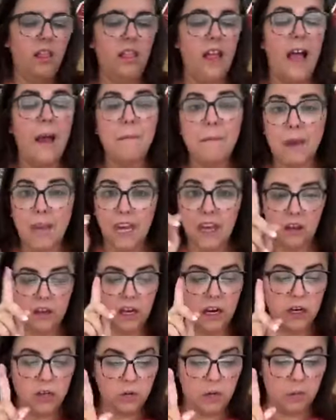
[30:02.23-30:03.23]

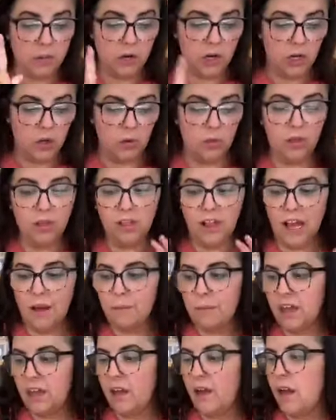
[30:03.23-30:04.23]
Here's what I'm gonna do.
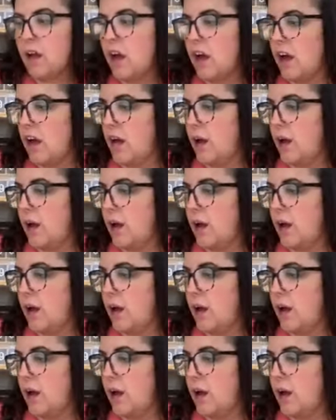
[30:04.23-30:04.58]
Let me